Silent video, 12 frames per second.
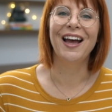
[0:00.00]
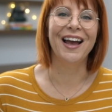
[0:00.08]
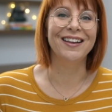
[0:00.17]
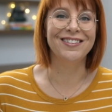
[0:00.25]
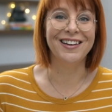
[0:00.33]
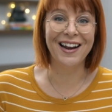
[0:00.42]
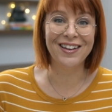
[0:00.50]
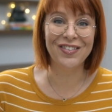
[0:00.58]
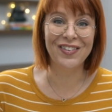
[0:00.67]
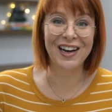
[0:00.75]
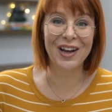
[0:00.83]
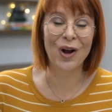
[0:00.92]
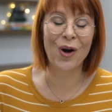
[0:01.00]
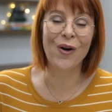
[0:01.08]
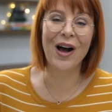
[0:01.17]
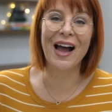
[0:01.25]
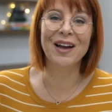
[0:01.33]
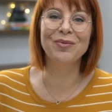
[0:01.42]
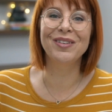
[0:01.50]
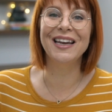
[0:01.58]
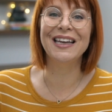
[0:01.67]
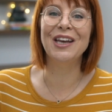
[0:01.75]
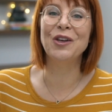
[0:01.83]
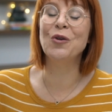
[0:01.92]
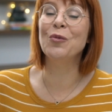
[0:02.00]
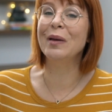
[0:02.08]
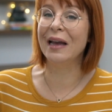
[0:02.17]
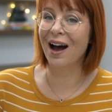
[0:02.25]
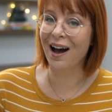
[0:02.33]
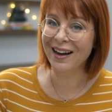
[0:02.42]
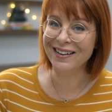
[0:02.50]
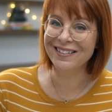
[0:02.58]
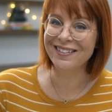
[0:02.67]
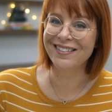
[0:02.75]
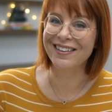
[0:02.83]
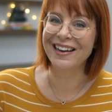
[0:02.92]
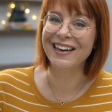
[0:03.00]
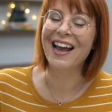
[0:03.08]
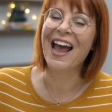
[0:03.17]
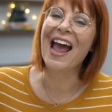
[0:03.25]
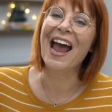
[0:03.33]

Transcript: and today's video I'm taking you behind the scene